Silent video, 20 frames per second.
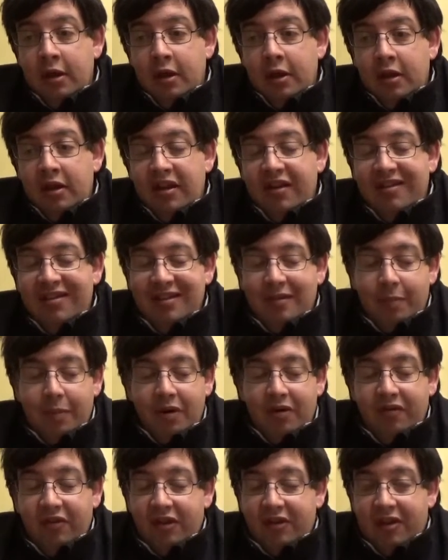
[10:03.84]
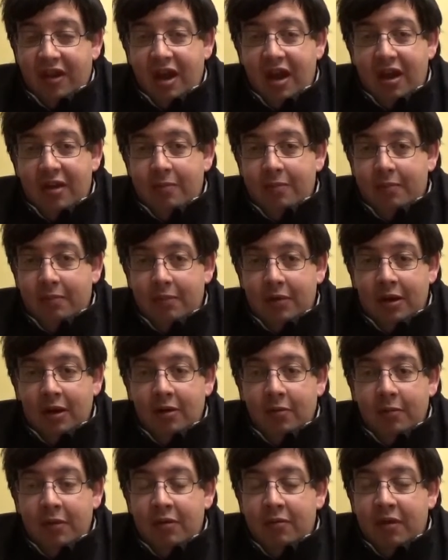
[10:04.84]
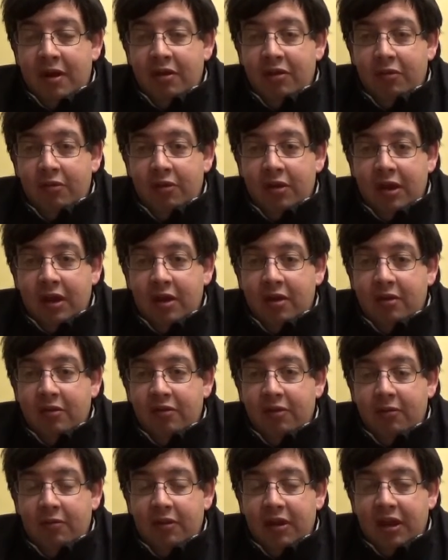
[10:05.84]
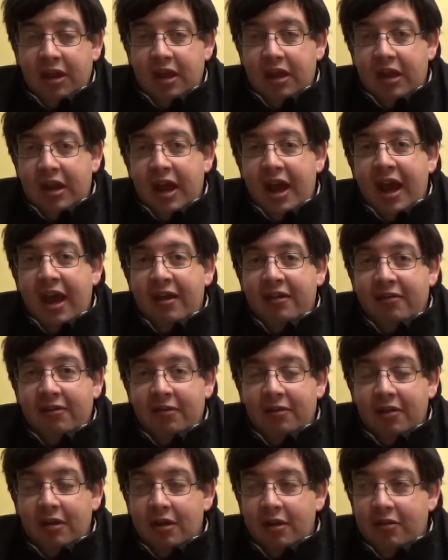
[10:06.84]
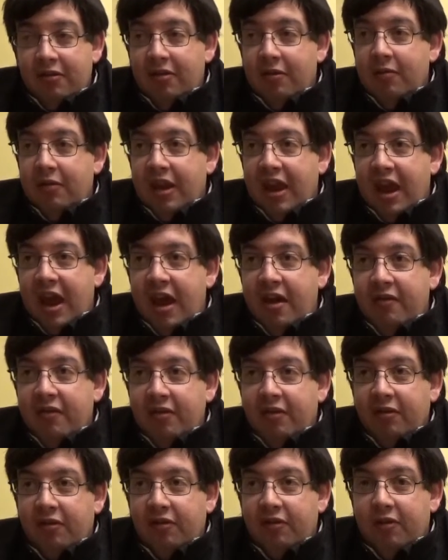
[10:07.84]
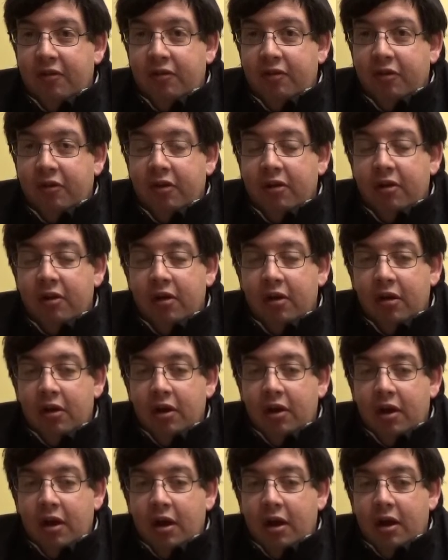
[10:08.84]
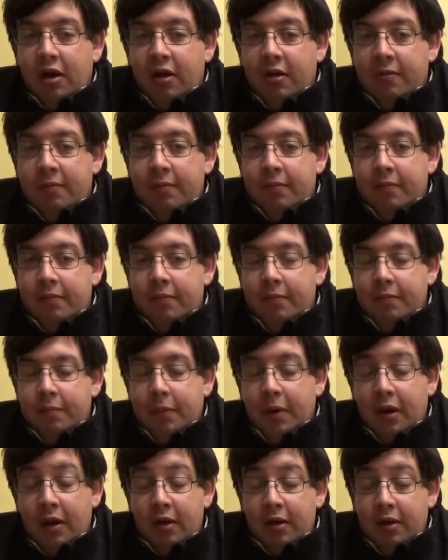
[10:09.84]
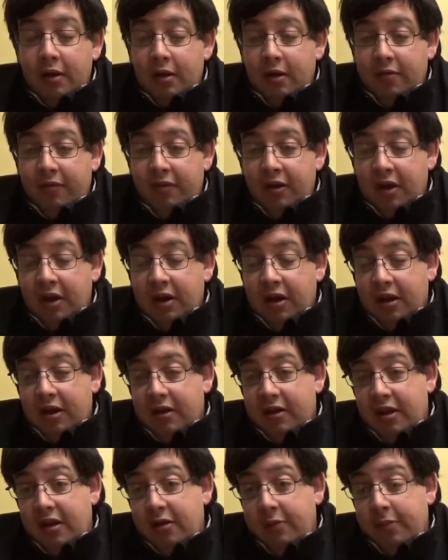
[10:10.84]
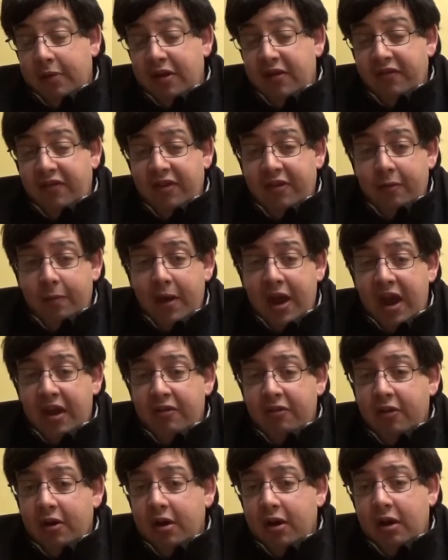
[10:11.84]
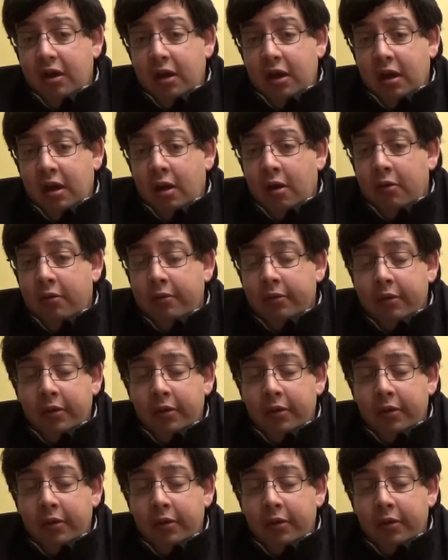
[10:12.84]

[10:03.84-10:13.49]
This is a perfect time, midway through the year to see what the kid has, see what they have in his future. But if they're going to continue to play Fitzpatrick, we'll